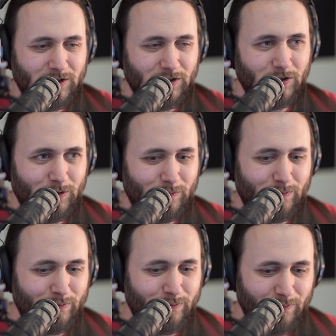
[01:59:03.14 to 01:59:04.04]
to
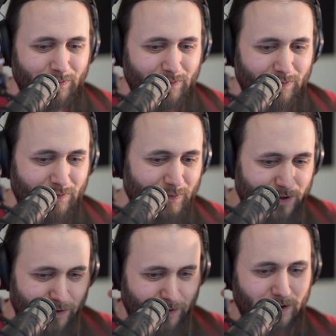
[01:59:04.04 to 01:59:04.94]

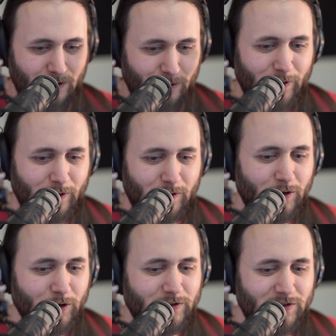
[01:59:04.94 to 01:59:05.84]
a
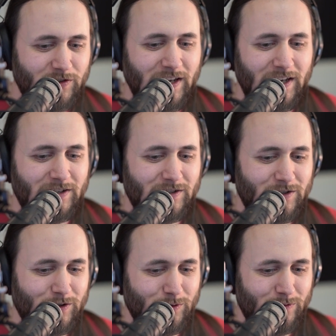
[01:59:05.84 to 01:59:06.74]
good scene,
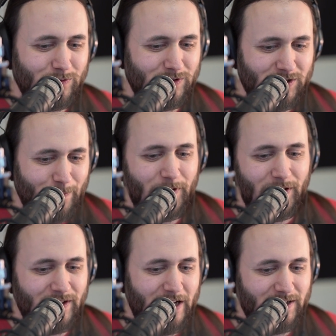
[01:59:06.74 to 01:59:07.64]
to
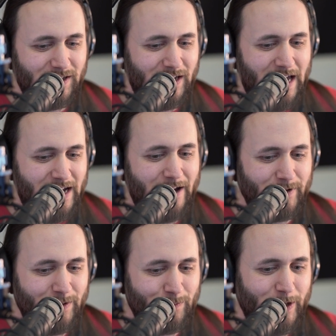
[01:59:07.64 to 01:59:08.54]
something that can have
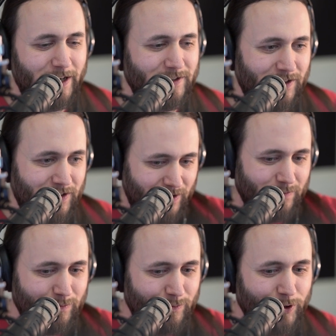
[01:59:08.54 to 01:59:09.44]
an impact, and then
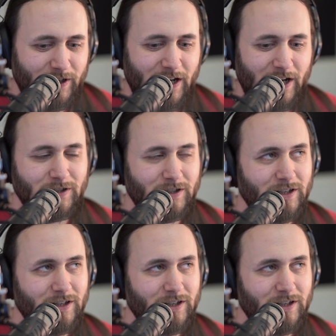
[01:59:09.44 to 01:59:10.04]
put it out.